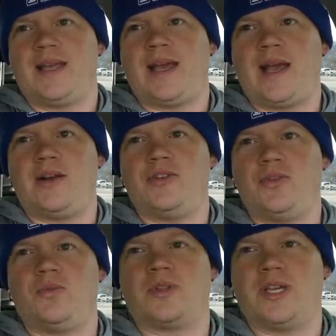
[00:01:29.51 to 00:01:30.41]
how
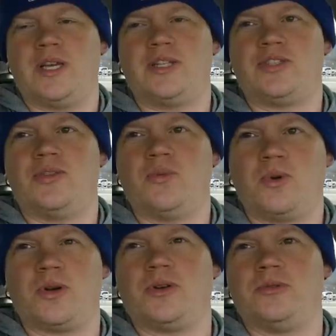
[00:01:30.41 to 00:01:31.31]
you will touch the
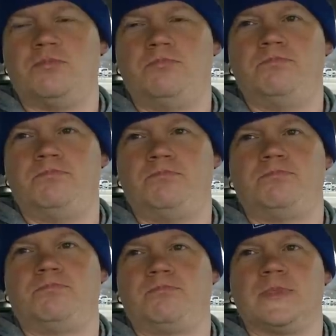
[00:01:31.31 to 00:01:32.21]
world."
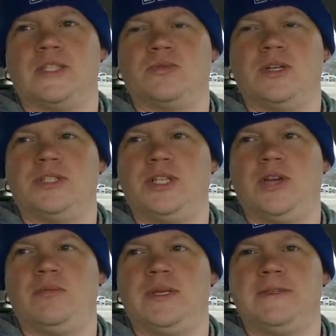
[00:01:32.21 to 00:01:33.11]
That's what she
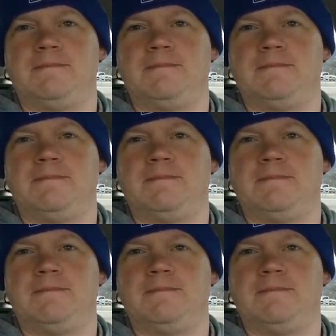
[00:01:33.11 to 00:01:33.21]
told me.